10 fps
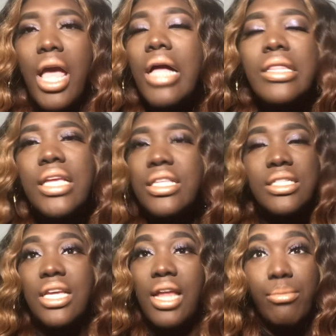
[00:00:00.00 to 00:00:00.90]
Like this
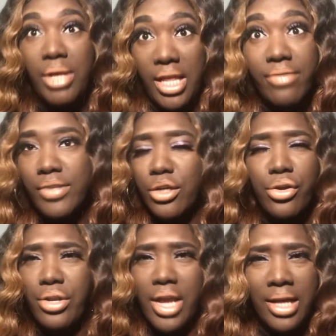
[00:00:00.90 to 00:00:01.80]
cannot be life. Like, you're
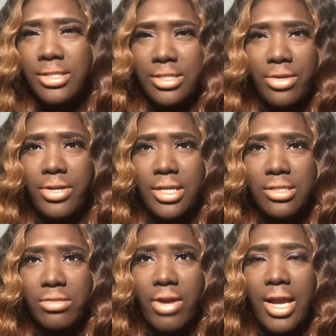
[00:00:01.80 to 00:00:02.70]
not serious,
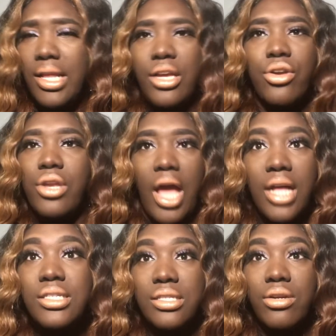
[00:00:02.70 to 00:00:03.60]
right? Like, you're
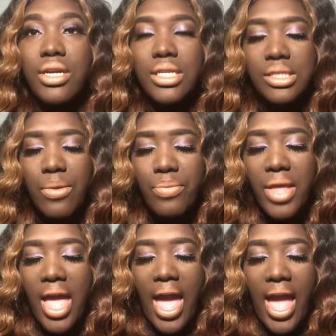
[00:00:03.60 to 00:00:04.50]
not serious.
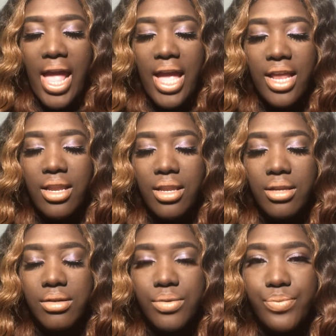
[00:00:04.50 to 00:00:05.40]
And
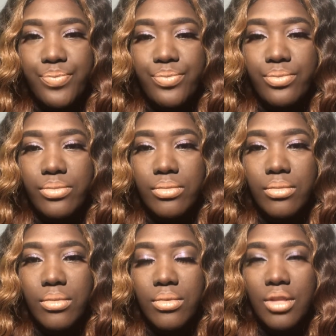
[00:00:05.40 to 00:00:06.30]

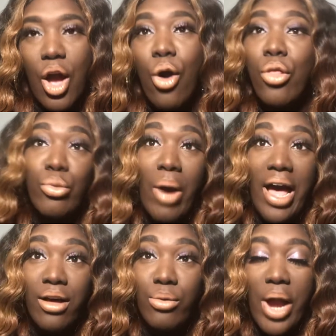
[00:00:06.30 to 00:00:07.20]
all the
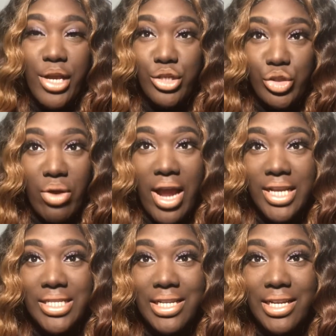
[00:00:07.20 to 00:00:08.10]
while you're trying
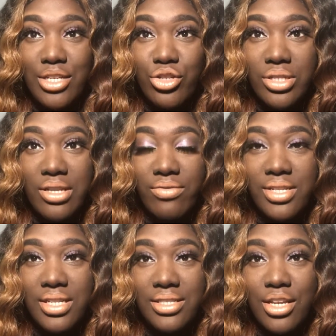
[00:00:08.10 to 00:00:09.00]
to lend yourself to
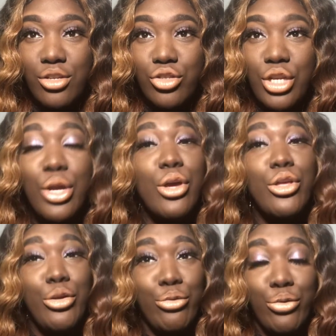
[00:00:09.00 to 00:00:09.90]
this energy,
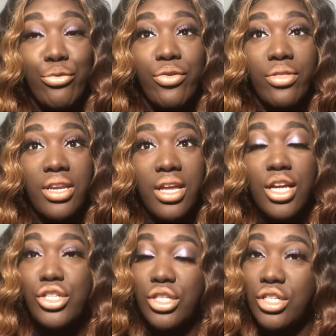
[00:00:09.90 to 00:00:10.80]
you do feel the
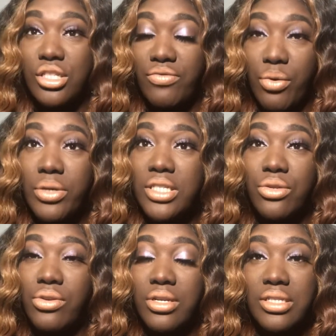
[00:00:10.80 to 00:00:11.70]
nudge to just focus on
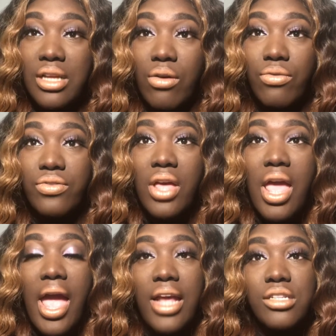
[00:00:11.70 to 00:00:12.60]
yourself
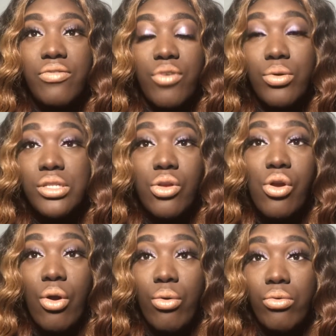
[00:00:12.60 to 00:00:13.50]
and to focus on your
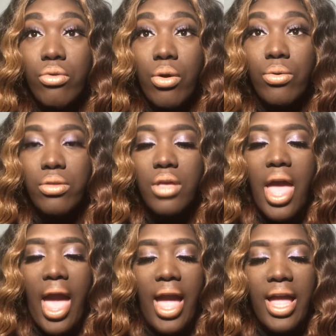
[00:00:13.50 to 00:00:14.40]
own growth.
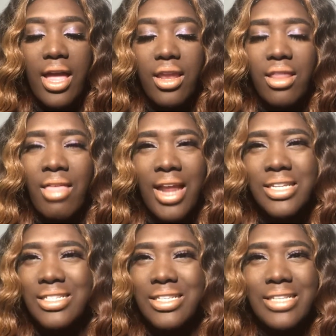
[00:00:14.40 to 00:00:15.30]
And that is
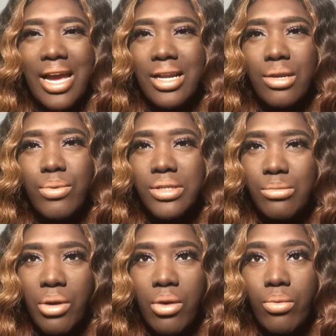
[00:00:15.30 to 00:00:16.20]
exactly what
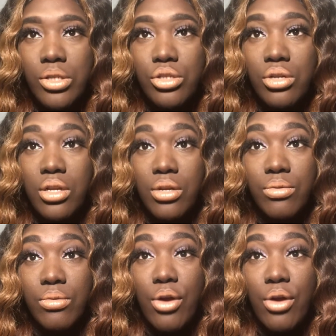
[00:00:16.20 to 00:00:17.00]
Spirit wants you to do.